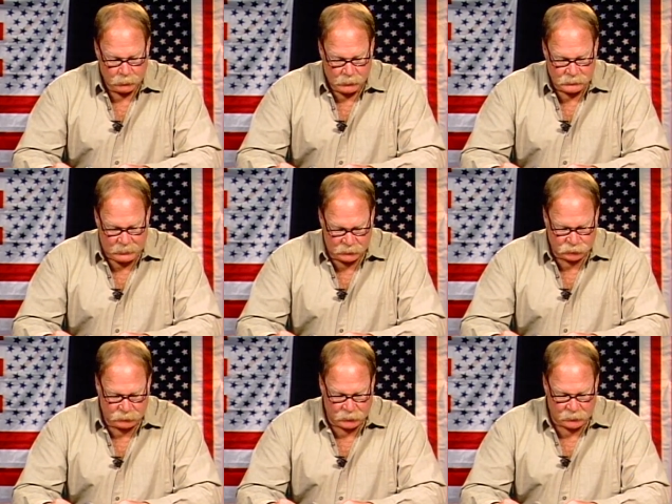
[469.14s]

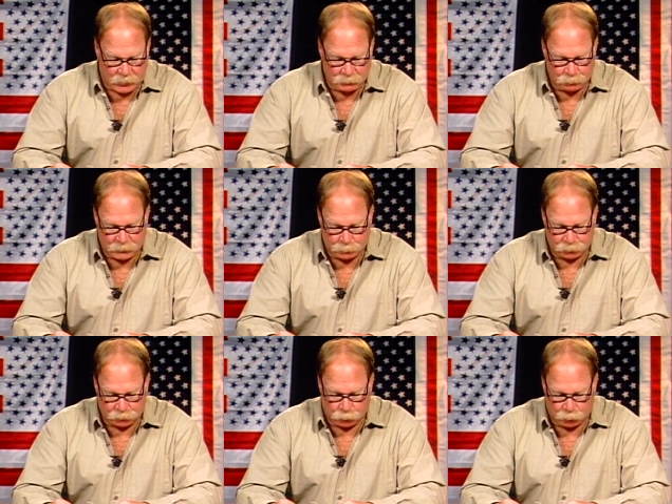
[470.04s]
Naturally, the common people
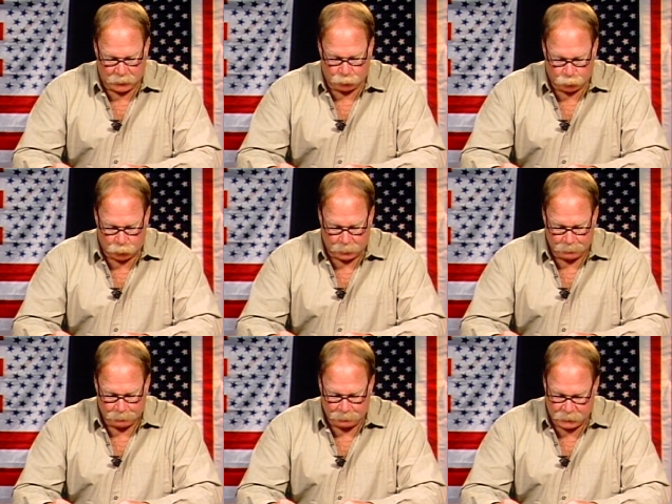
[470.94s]
don't want war,
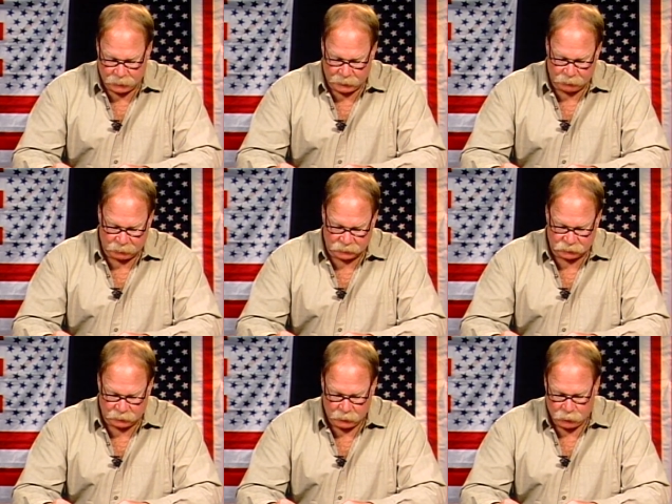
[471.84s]
neither in
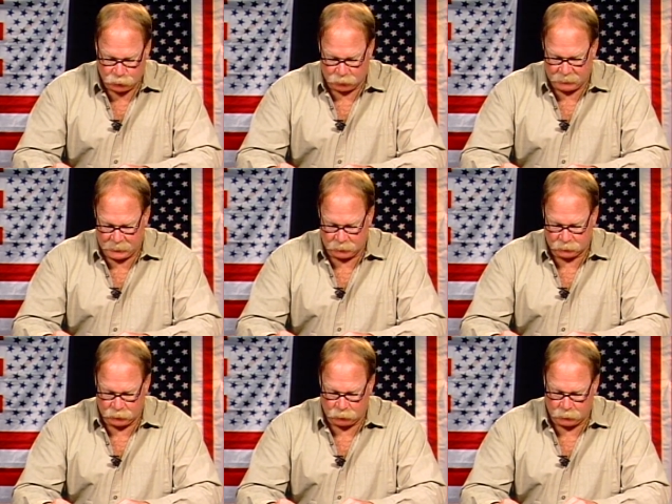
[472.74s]
Russia, nor in
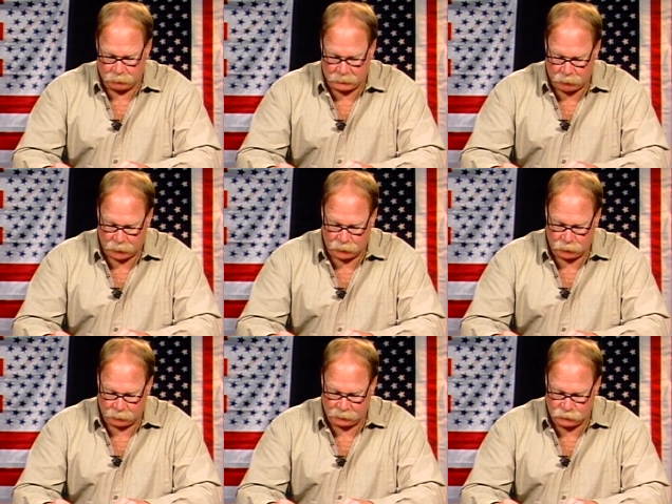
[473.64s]
England, nor in America,
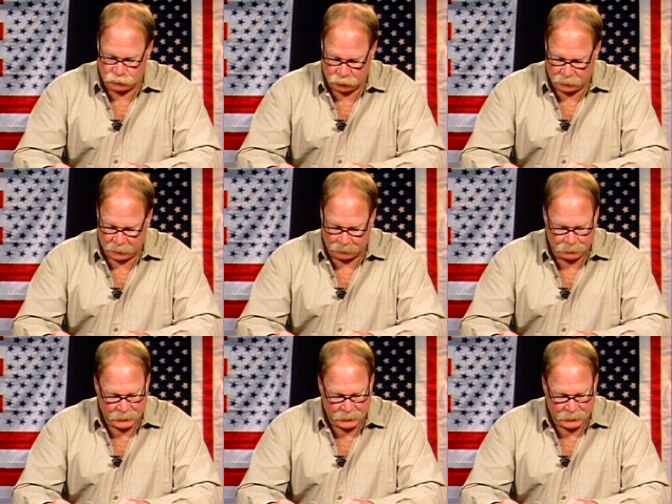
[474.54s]
nor in Germany.